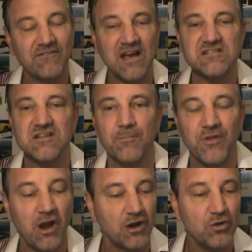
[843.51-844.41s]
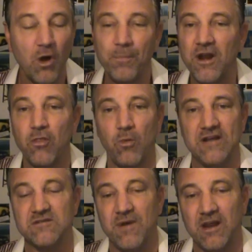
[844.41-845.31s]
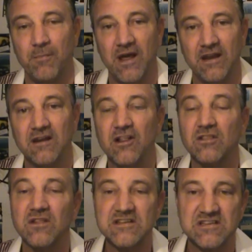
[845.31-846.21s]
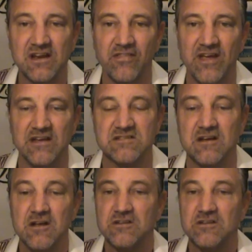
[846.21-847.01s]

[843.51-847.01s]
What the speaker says: got something. Are you open to other ways of making money? Listen to this.